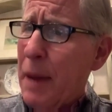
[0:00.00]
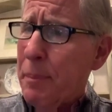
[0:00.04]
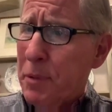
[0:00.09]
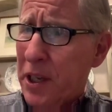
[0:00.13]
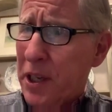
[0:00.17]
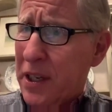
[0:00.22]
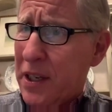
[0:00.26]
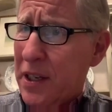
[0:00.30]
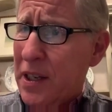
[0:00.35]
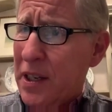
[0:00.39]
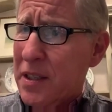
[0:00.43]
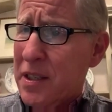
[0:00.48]

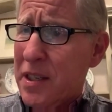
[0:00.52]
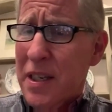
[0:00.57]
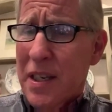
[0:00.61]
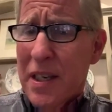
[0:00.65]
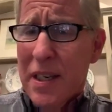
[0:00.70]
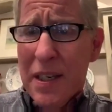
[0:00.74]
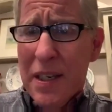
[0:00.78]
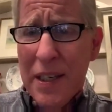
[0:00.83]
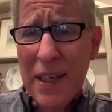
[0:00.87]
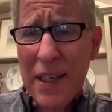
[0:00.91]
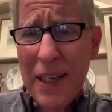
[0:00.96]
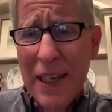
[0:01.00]
applicant
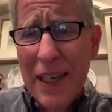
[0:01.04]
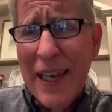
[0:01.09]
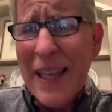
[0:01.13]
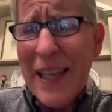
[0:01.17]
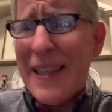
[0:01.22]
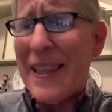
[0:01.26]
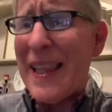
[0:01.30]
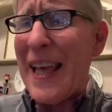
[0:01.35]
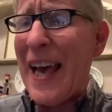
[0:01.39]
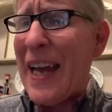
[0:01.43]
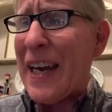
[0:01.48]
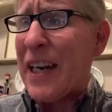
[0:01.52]
can
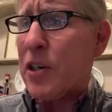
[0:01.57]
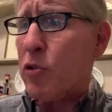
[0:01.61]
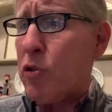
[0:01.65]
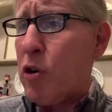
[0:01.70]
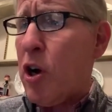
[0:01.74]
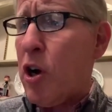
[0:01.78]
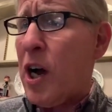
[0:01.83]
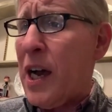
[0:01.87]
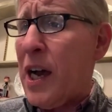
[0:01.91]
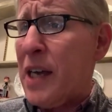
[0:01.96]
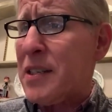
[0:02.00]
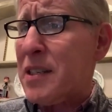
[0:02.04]
get that
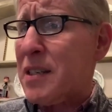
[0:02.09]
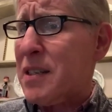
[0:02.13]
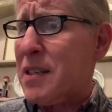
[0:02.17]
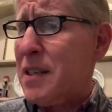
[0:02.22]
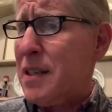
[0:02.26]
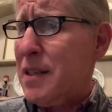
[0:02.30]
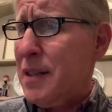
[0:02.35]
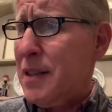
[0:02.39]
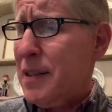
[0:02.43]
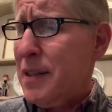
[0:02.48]
across,